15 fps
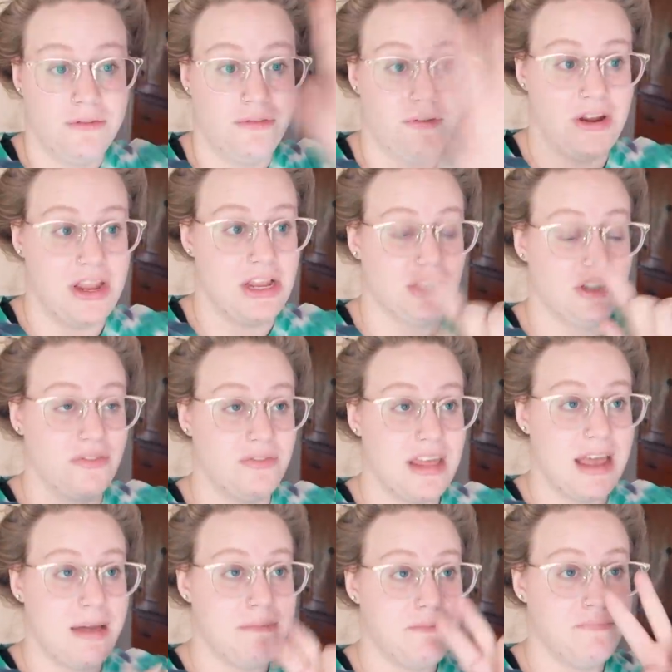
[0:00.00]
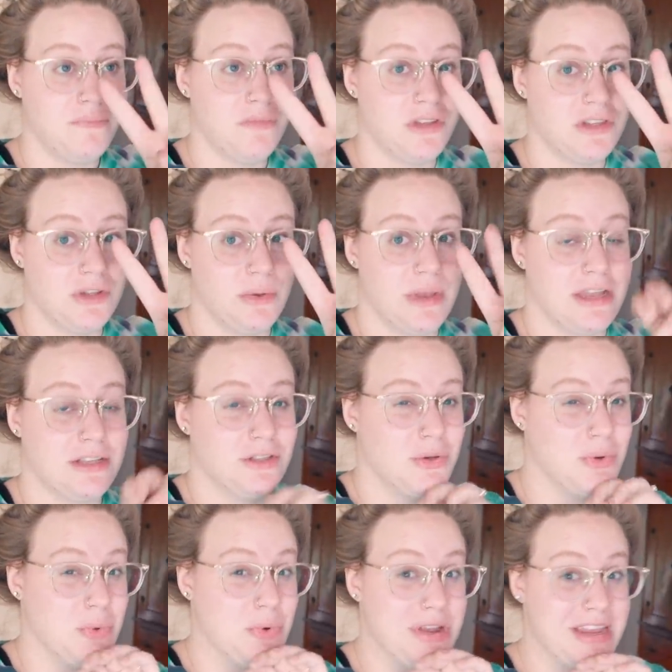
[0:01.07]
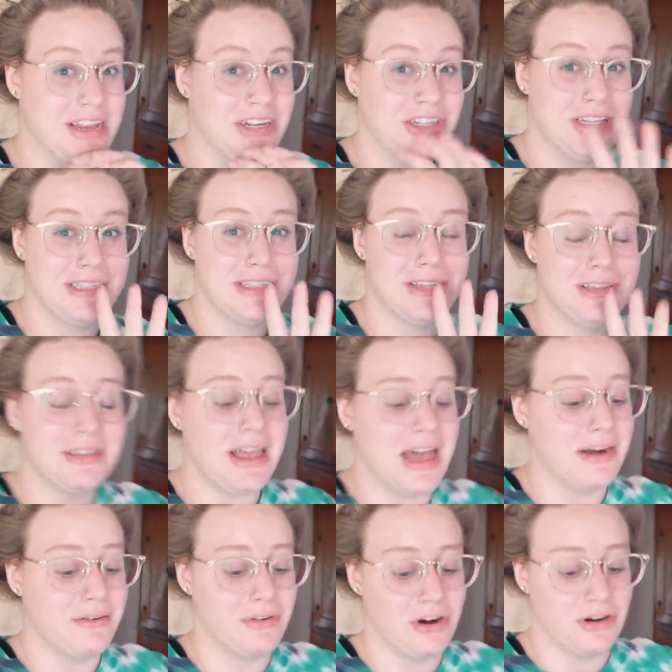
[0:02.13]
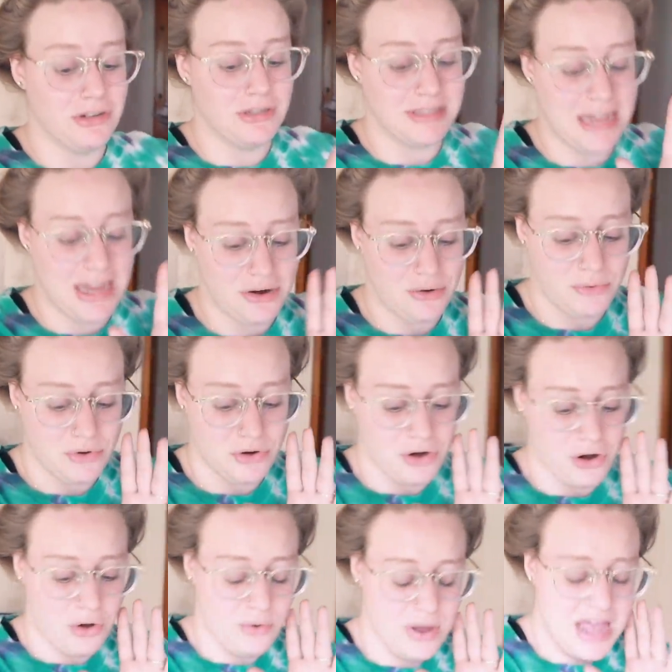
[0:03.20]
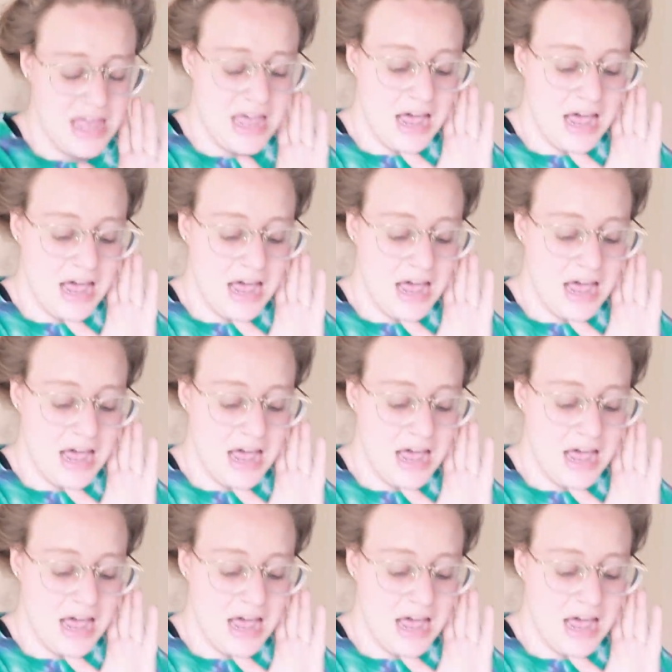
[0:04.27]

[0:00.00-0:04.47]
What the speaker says: for each of them. So like 2 each. That's a lot of curtains. I don't know.